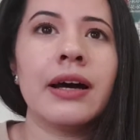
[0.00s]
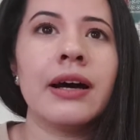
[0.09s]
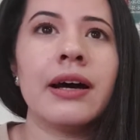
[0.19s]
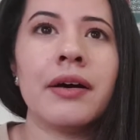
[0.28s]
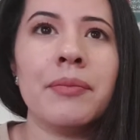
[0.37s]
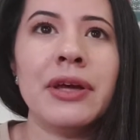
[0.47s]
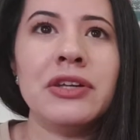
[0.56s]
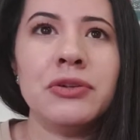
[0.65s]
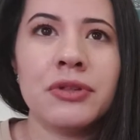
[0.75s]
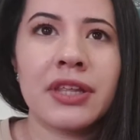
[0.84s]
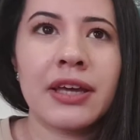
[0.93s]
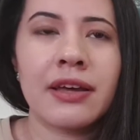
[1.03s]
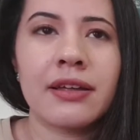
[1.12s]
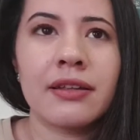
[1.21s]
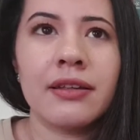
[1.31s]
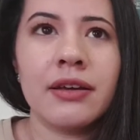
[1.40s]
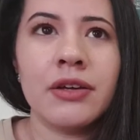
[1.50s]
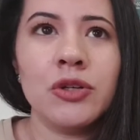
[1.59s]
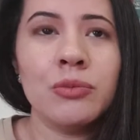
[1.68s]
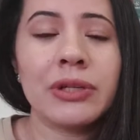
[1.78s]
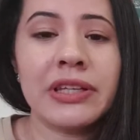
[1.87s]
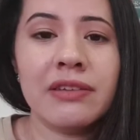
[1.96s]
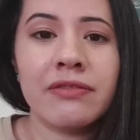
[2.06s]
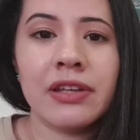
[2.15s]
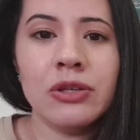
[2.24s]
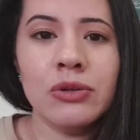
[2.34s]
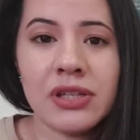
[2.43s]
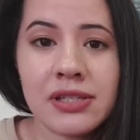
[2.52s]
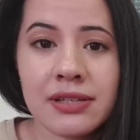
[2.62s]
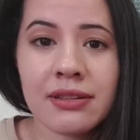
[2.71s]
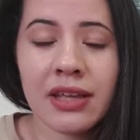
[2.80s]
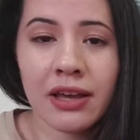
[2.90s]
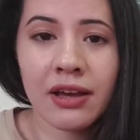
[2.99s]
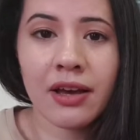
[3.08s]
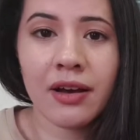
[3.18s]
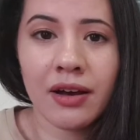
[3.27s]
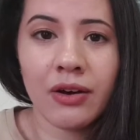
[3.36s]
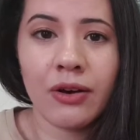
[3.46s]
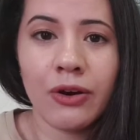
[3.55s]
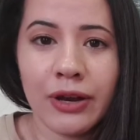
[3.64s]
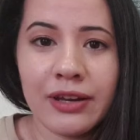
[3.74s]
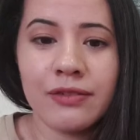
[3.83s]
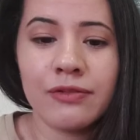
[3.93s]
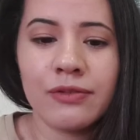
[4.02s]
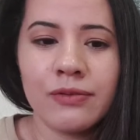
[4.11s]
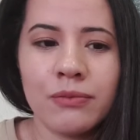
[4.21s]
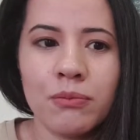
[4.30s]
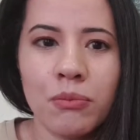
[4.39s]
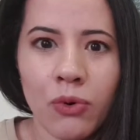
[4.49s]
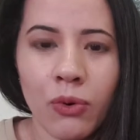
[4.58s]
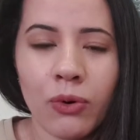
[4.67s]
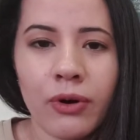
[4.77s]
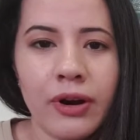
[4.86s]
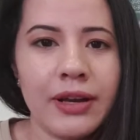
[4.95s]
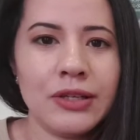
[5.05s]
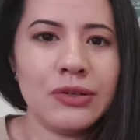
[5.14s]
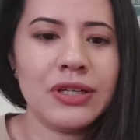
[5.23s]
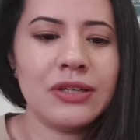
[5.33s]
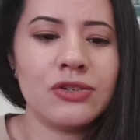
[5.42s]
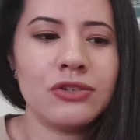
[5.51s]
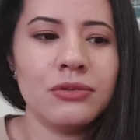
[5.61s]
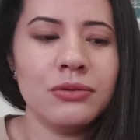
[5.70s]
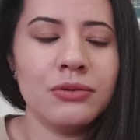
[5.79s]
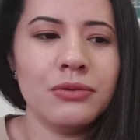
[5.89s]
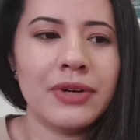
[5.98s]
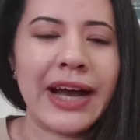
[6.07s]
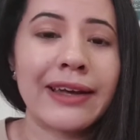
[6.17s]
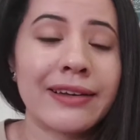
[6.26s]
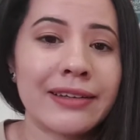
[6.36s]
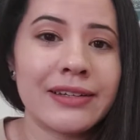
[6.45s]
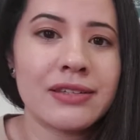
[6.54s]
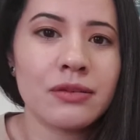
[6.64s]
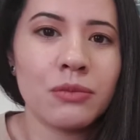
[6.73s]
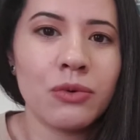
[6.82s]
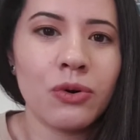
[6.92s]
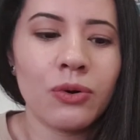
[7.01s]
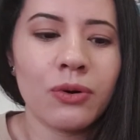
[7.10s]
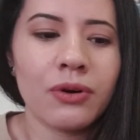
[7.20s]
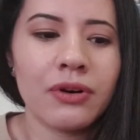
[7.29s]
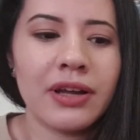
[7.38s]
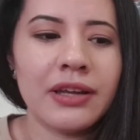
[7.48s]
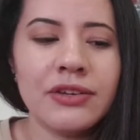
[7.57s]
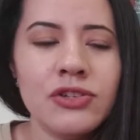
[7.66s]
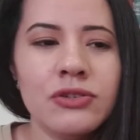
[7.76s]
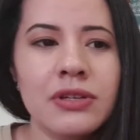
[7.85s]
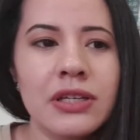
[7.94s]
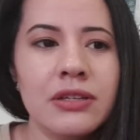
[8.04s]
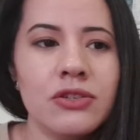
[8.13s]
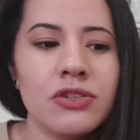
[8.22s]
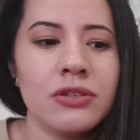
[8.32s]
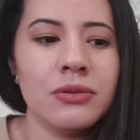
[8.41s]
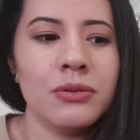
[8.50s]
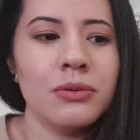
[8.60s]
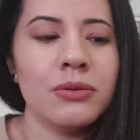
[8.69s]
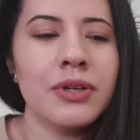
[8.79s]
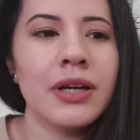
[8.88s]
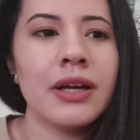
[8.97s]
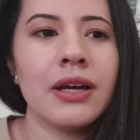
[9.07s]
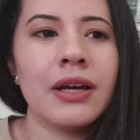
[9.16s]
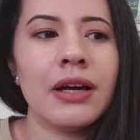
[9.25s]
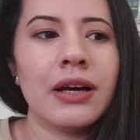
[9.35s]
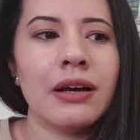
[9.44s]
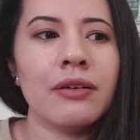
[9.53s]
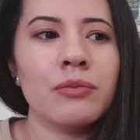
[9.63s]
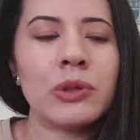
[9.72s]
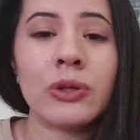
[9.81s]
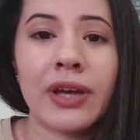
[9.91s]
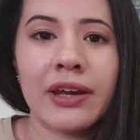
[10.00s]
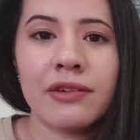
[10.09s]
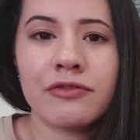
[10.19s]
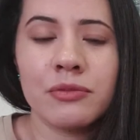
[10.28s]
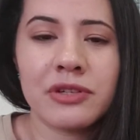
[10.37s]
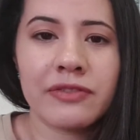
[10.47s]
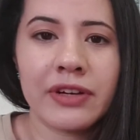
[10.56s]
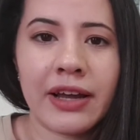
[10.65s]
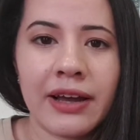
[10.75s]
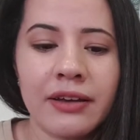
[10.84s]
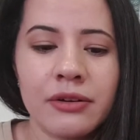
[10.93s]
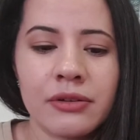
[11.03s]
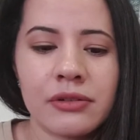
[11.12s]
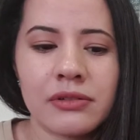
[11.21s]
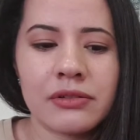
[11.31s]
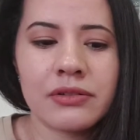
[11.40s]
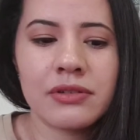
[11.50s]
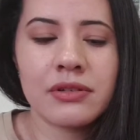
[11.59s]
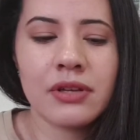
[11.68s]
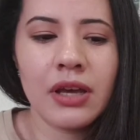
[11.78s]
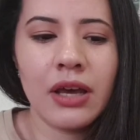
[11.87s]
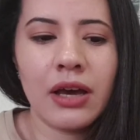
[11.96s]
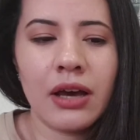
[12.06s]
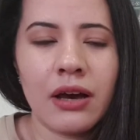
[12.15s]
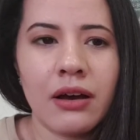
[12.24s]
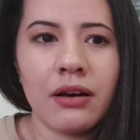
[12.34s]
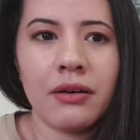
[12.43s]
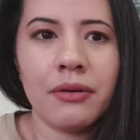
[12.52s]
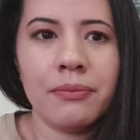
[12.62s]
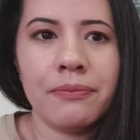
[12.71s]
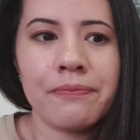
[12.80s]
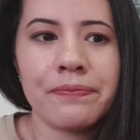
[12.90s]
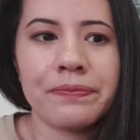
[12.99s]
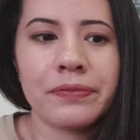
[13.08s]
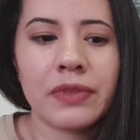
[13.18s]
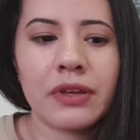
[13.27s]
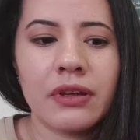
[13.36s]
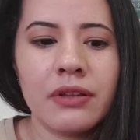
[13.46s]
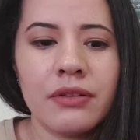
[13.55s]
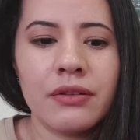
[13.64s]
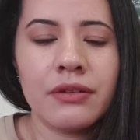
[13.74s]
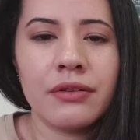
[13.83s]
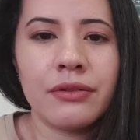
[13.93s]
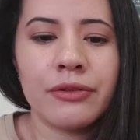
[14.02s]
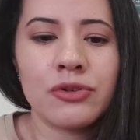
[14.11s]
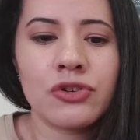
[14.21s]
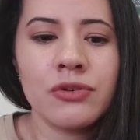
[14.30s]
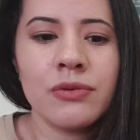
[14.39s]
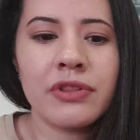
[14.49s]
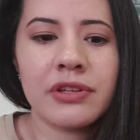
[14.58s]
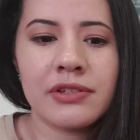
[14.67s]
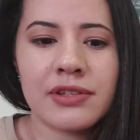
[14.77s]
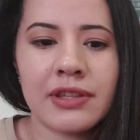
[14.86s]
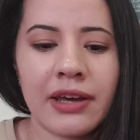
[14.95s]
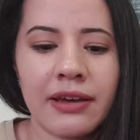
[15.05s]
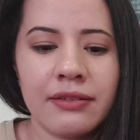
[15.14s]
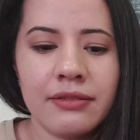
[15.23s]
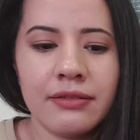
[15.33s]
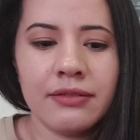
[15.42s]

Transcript: and you think, or you believe that you need to think on it more, and you need to analyze it more, and you need to look at it from different angles, the truth is that